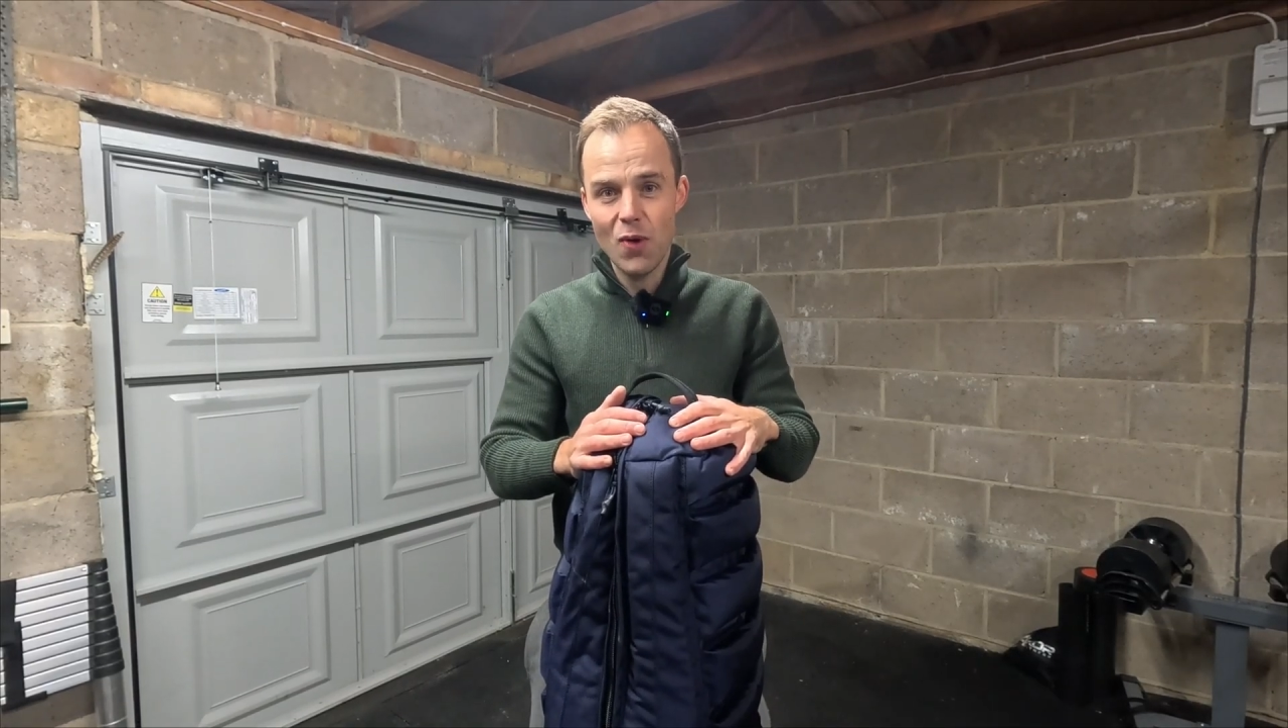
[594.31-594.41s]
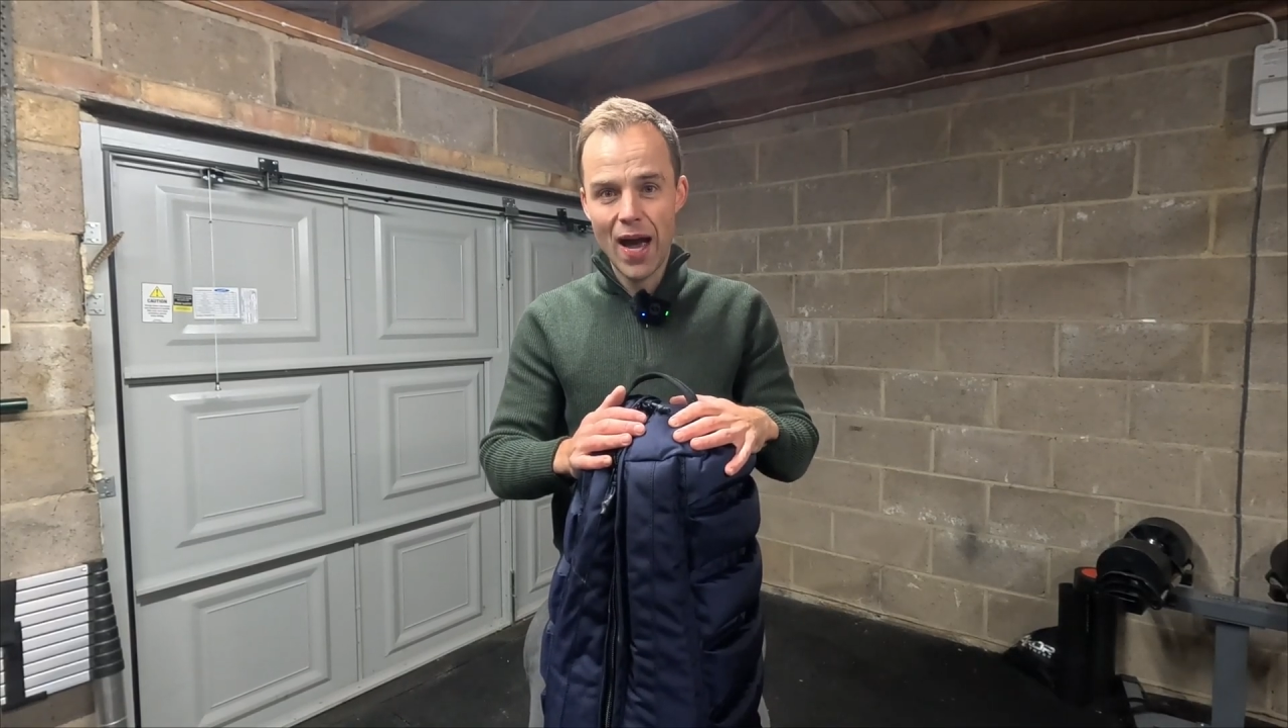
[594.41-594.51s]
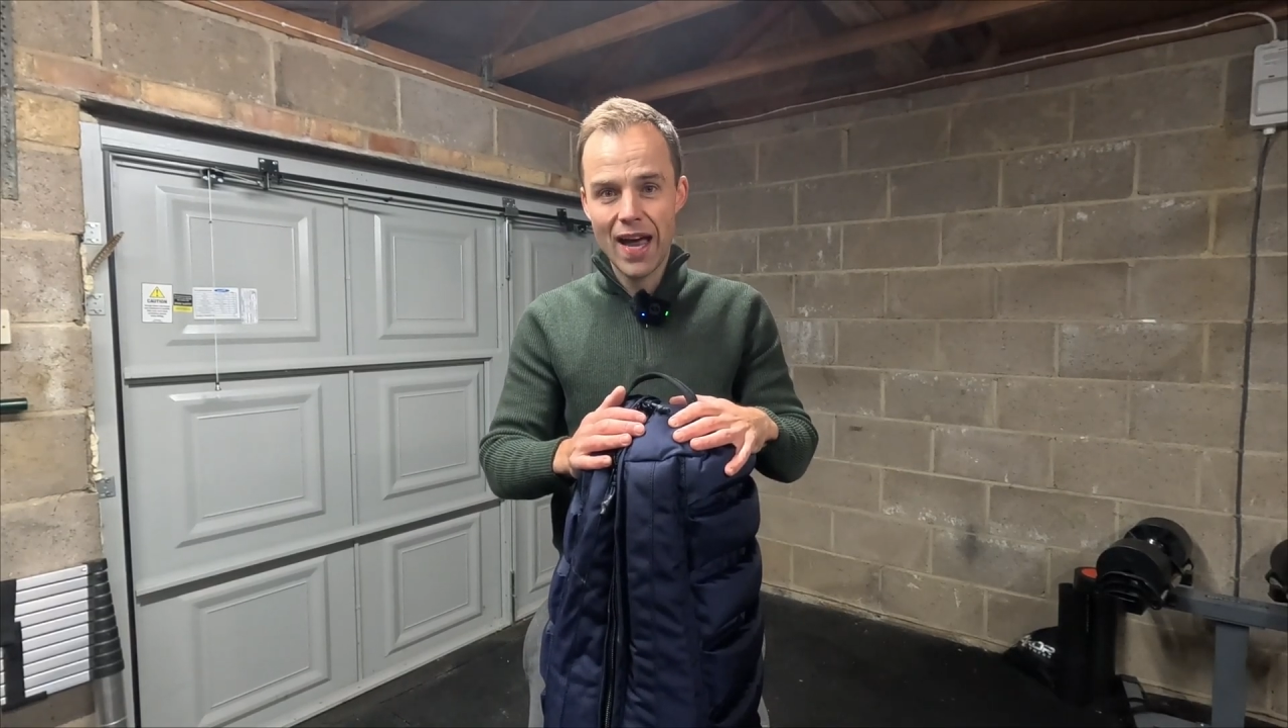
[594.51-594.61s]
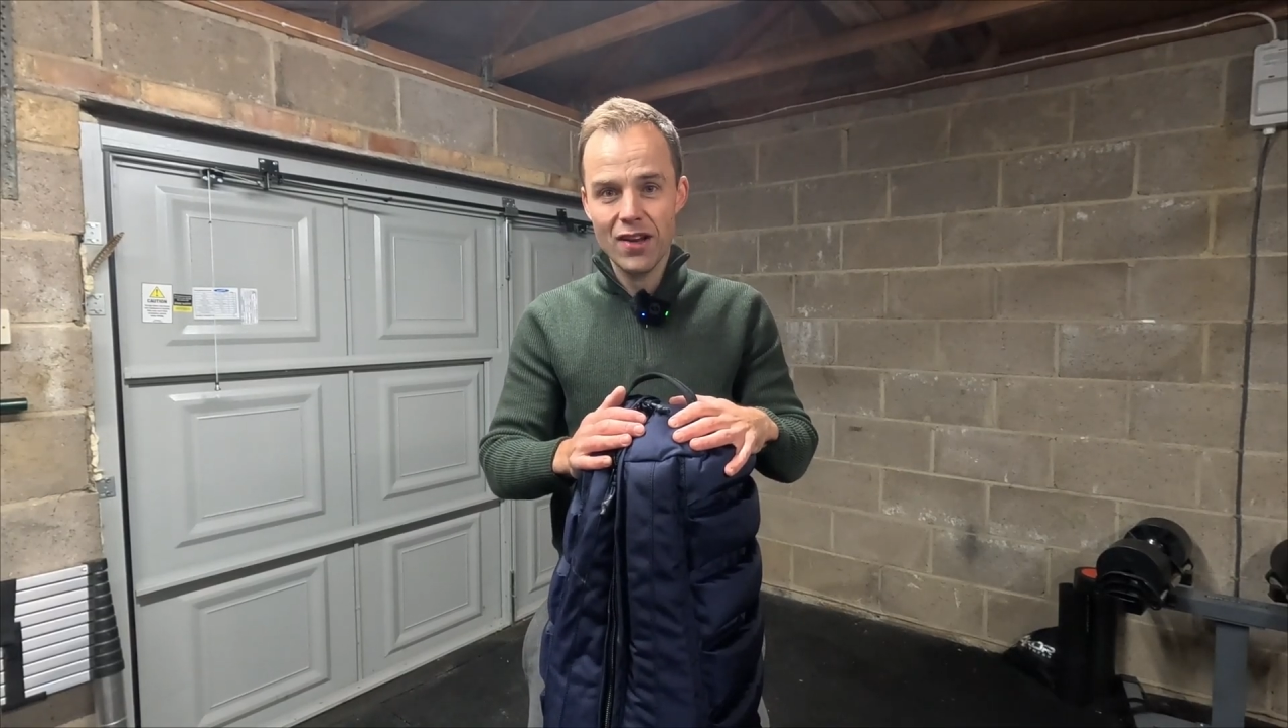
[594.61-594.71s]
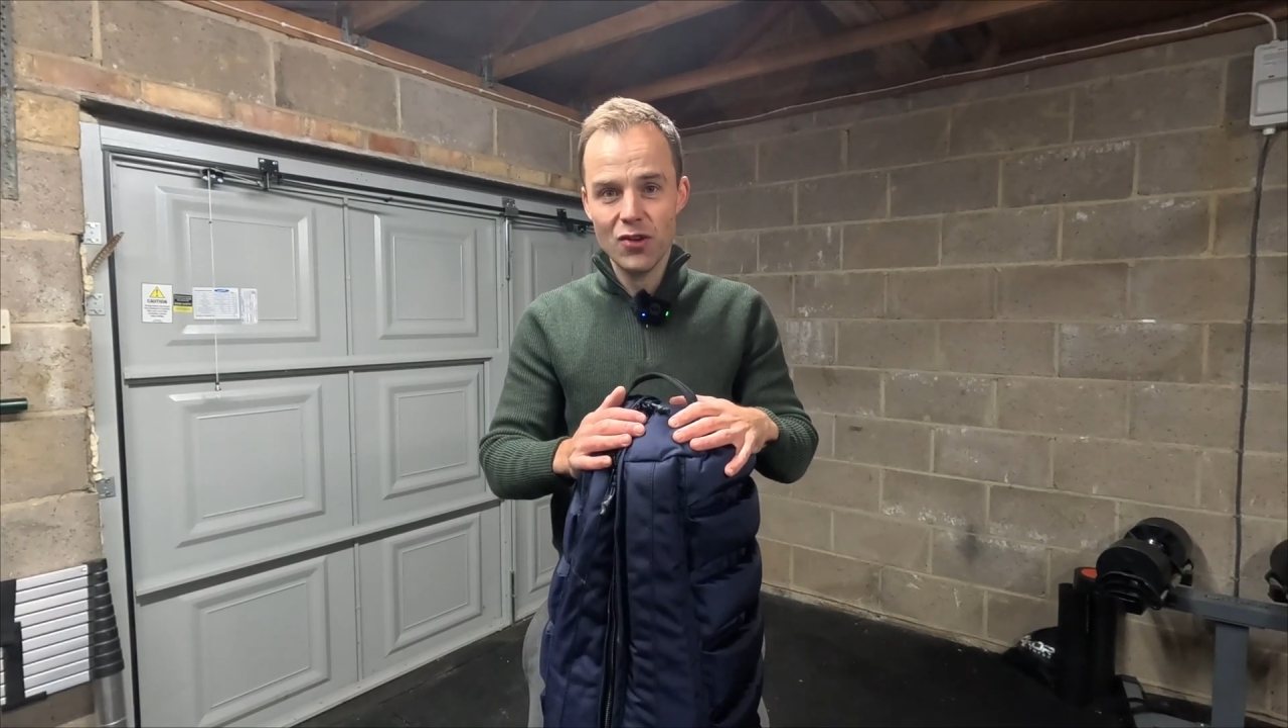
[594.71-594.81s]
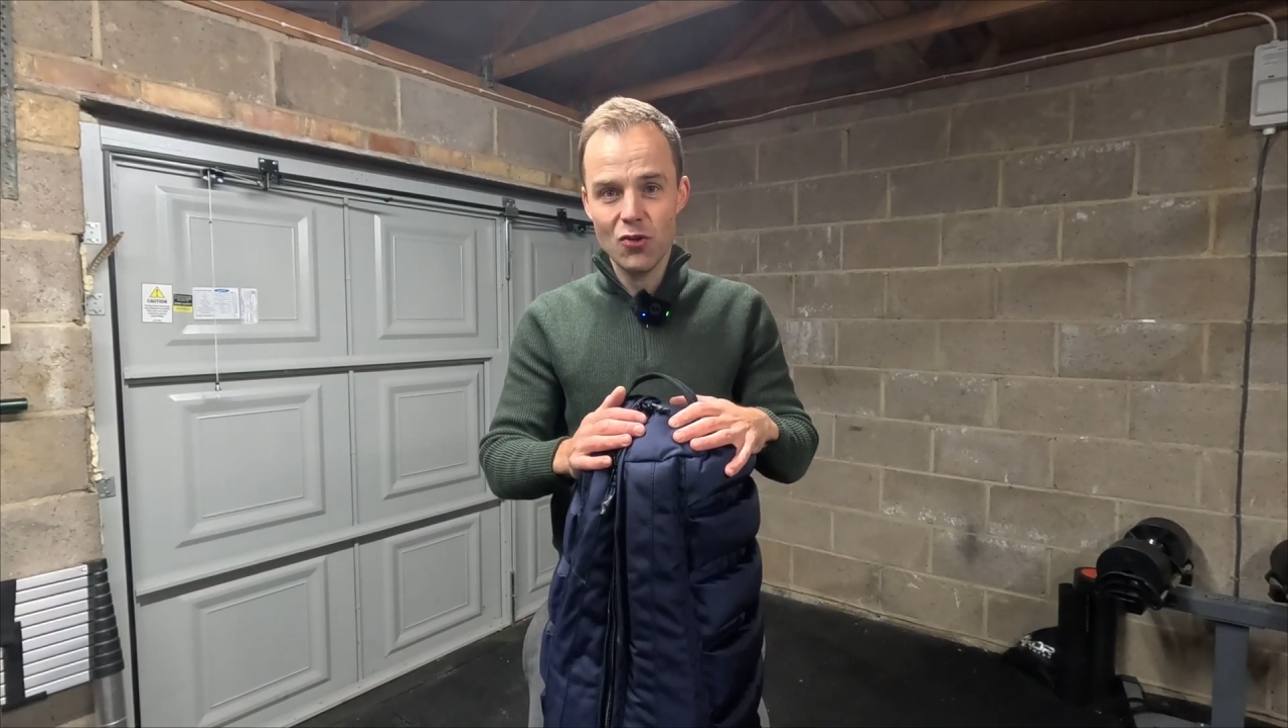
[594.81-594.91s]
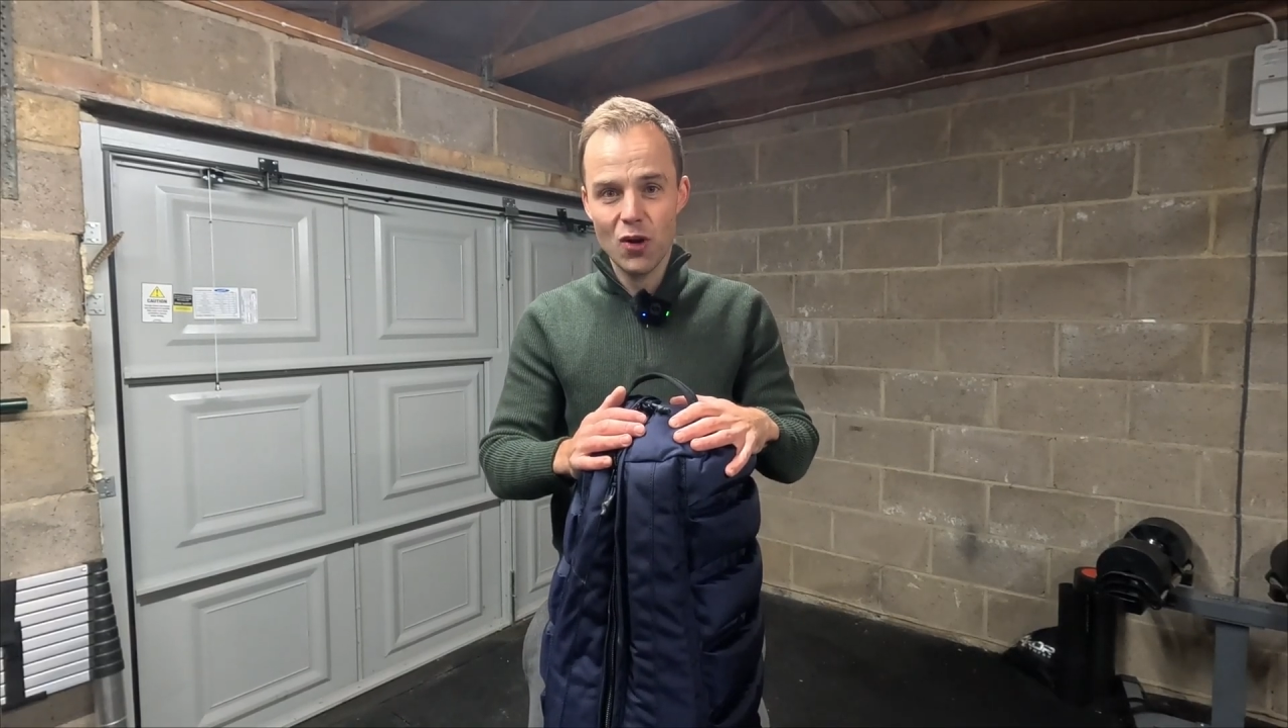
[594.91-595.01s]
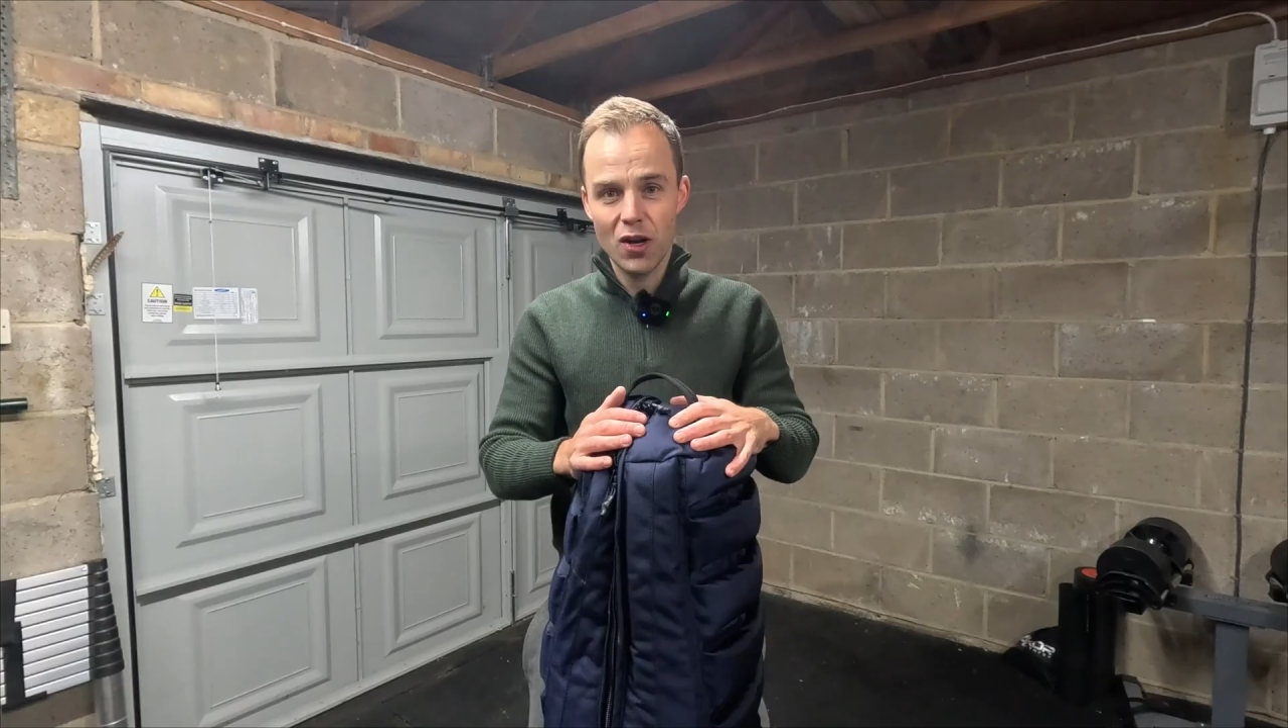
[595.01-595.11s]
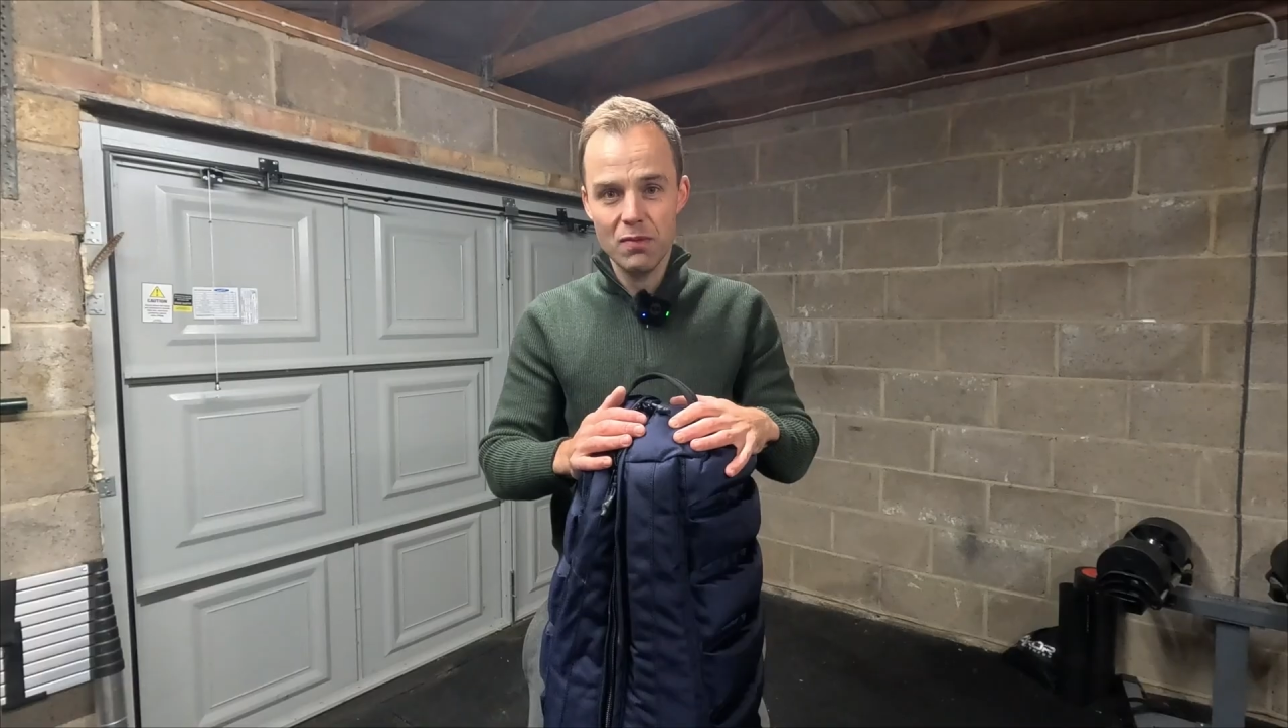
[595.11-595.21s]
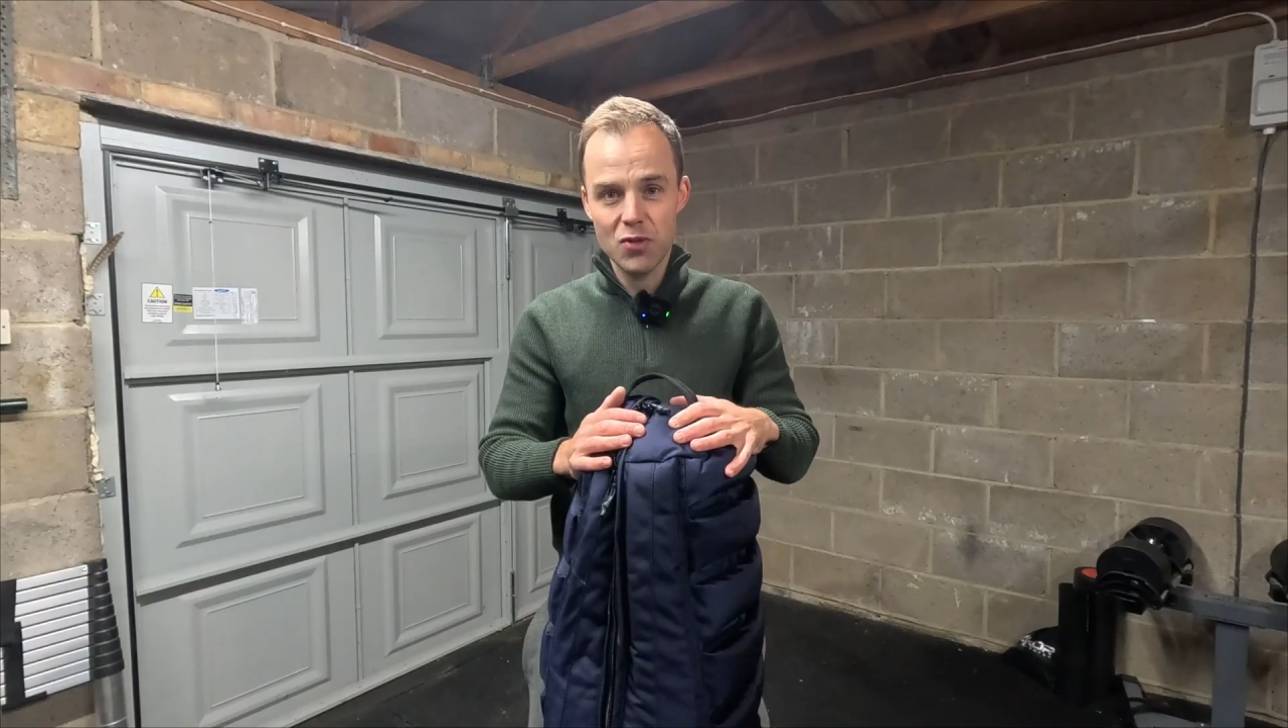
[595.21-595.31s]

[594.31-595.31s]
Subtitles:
and your clubs